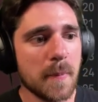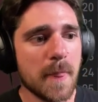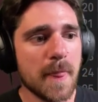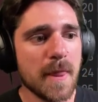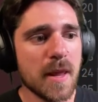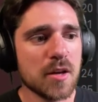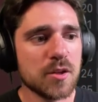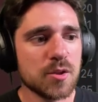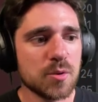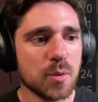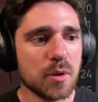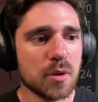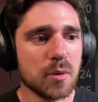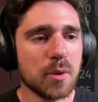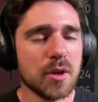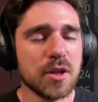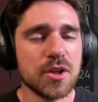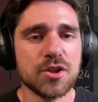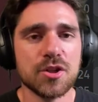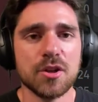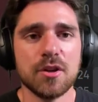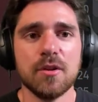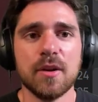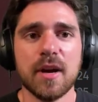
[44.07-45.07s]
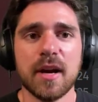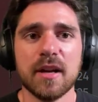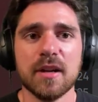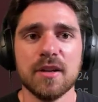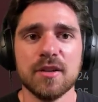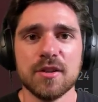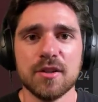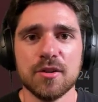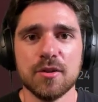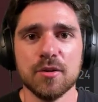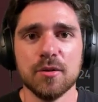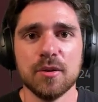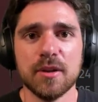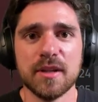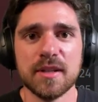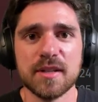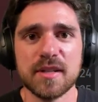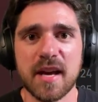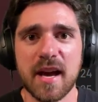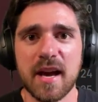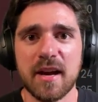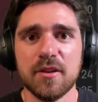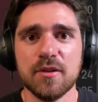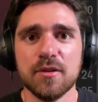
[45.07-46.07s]
So what I want to show you how to do is
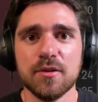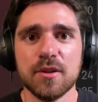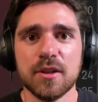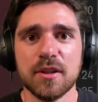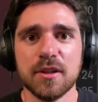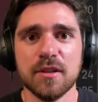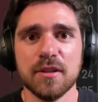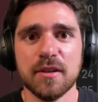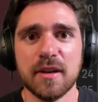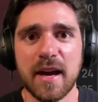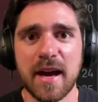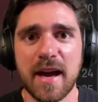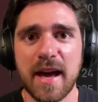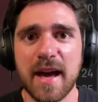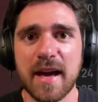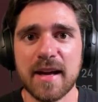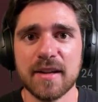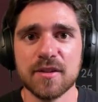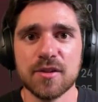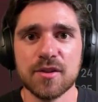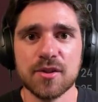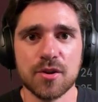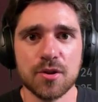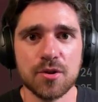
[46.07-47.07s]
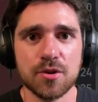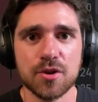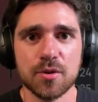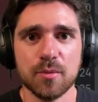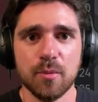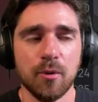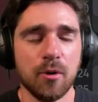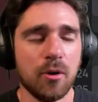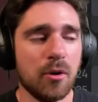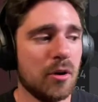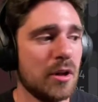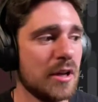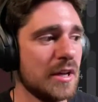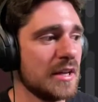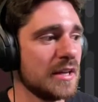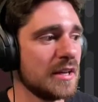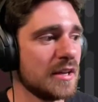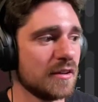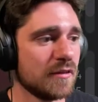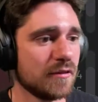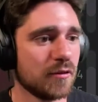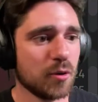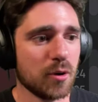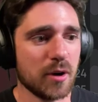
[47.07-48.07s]
how you can add searchable
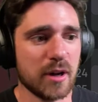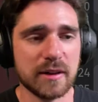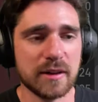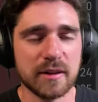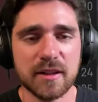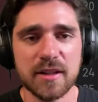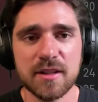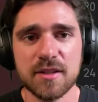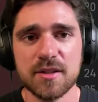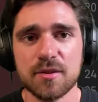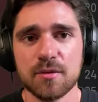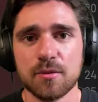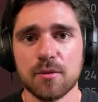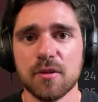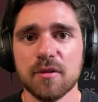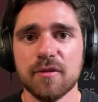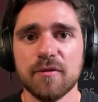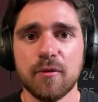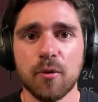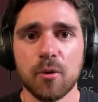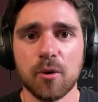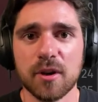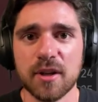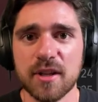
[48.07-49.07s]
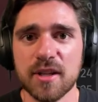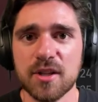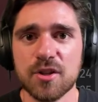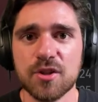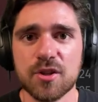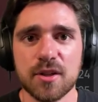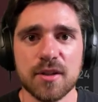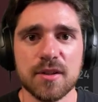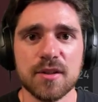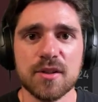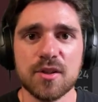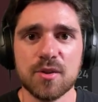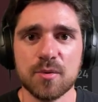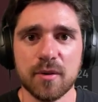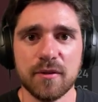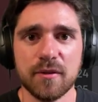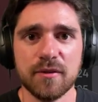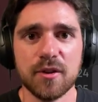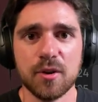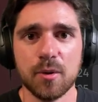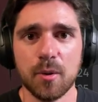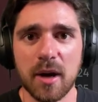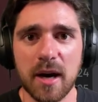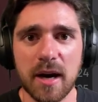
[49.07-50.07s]
for a list or a for each in
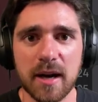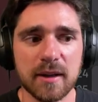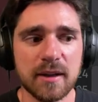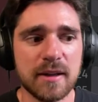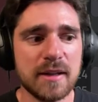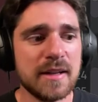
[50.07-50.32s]
SwiftUI.